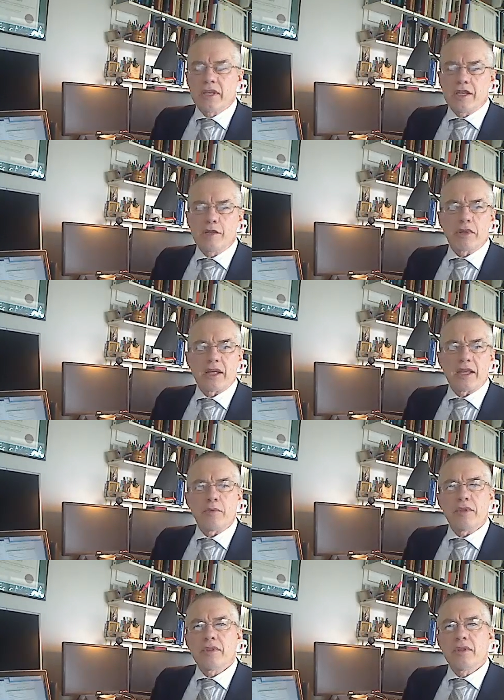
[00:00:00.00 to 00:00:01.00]
interplay
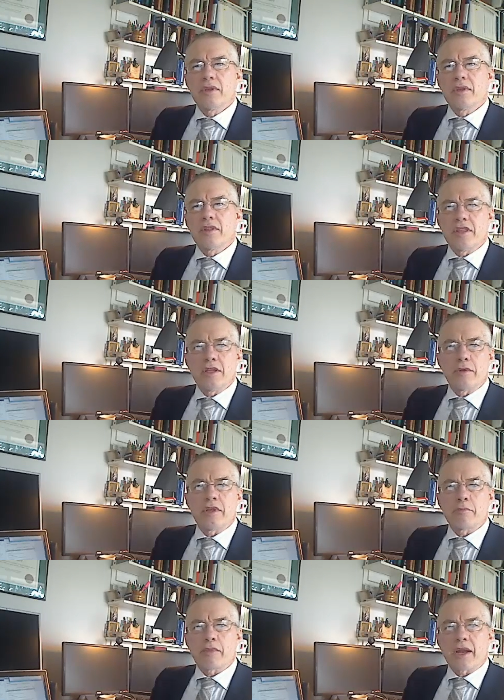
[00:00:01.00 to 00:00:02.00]
with theory
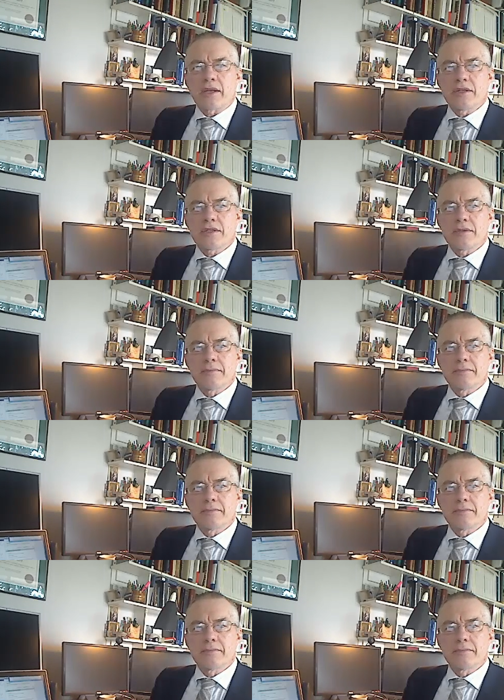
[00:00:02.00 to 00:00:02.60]
and practice.